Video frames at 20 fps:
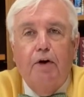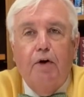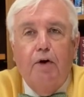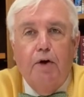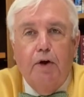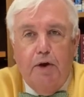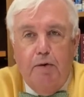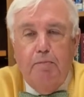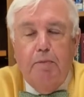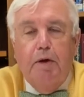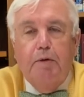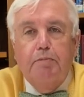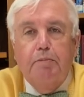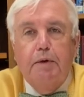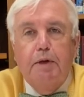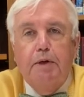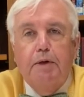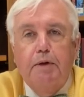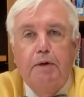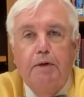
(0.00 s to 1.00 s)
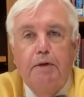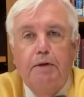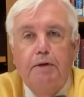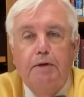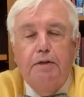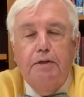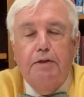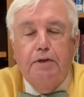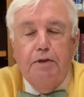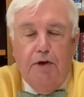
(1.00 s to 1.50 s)
or commitment
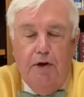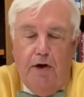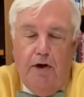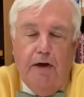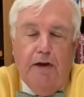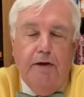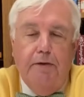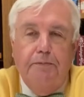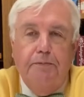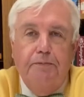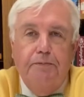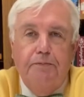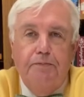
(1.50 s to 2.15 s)
to God.